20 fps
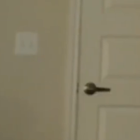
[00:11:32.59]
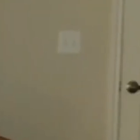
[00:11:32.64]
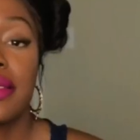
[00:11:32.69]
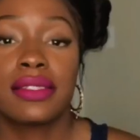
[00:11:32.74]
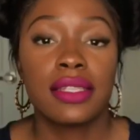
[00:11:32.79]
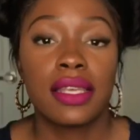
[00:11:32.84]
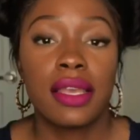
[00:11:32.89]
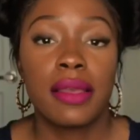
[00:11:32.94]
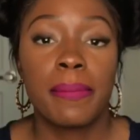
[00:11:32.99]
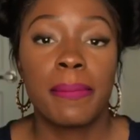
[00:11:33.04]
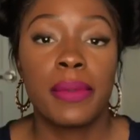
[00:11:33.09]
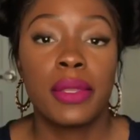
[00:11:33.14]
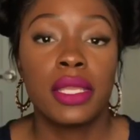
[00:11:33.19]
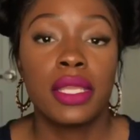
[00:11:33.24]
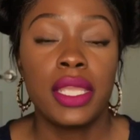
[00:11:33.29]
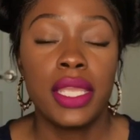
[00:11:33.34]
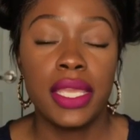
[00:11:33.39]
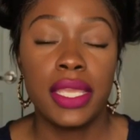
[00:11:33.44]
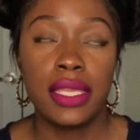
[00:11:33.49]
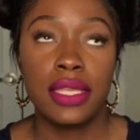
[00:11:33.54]
Last up
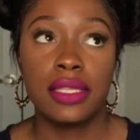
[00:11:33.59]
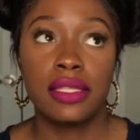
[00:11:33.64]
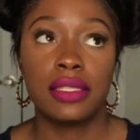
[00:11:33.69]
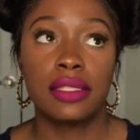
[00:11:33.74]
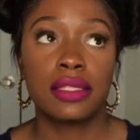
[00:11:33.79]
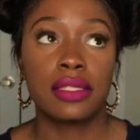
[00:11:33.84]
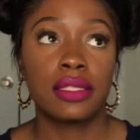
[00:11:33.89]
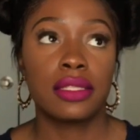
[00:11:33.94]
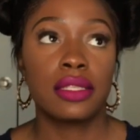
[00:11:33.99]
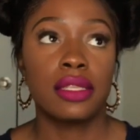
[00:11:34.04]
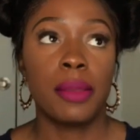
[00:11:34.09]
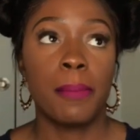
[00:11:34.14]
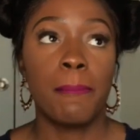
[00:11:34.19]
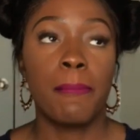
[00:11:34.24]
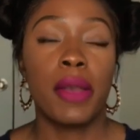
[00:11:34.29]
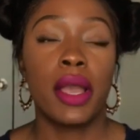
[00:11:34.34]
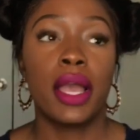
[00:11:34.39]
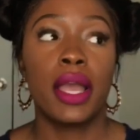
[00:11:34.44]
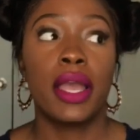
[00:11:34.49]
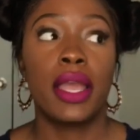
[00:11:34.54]
is
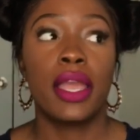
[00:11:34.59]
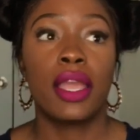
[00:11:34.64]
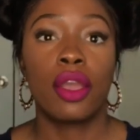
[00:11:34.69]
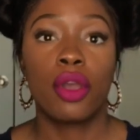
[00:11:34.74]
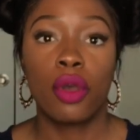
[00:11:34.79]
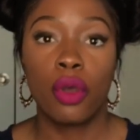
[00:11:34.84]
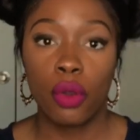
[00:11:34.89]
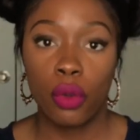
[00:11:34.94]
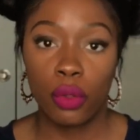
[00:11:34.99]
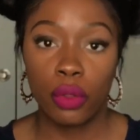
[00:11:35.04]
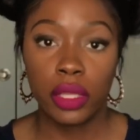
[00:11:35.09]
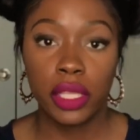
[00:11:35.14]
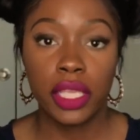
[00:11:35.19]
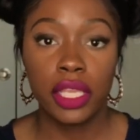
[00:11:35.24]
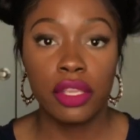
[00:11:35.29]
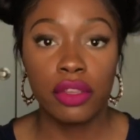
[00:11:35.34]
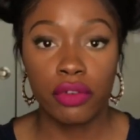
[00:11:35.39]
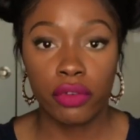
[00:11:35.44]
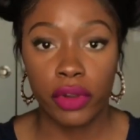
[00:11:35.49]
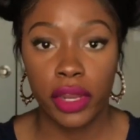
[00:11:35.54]
my
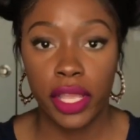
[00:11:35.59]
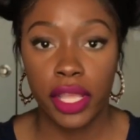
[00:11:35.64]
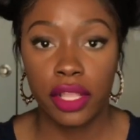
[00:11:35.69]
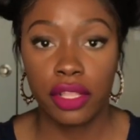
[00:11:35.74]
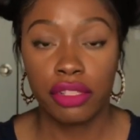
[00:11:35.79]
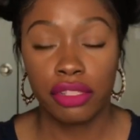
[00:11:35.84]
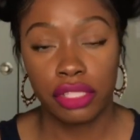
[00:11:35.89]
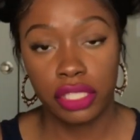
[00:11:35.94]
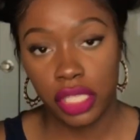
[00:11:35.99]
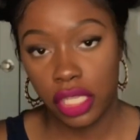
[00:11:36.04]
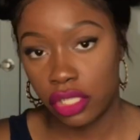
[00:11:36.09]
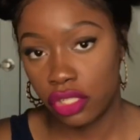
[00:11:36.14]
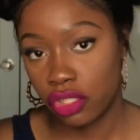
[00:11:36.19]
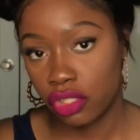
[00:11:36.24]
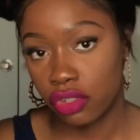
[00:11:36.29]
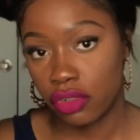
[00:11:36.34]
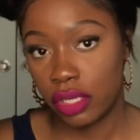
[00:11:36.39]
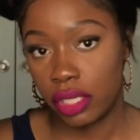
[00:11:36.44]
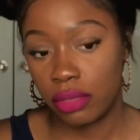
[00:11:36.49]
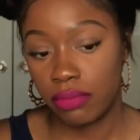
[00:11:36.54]
Holy Grail
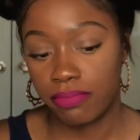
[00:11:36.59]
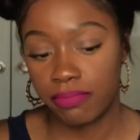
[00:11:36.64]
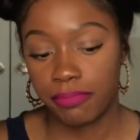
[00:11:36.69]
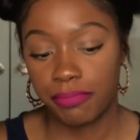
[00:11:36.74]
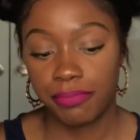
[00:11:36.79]
sunscreen.